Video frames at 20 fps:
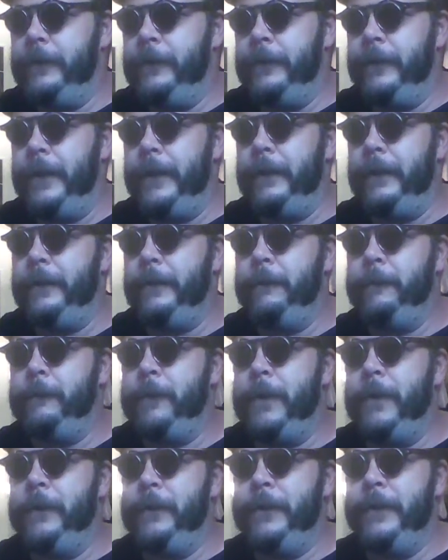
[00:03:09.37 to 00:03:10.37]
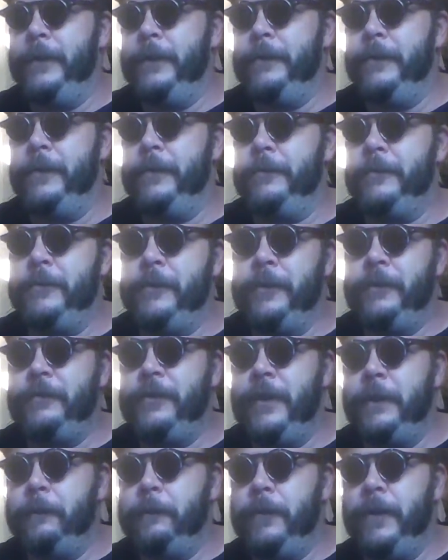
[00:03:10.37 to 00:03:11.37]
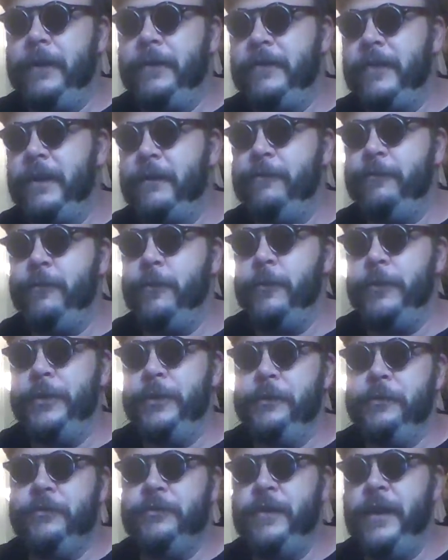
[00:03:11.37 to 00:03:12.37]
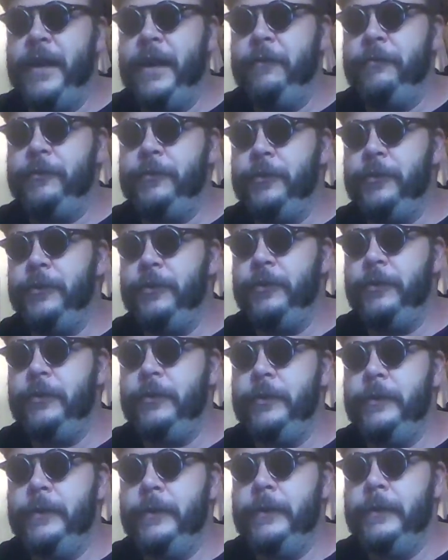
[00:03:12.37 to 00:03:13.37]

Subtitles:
That apparently it's going to take place 4 years after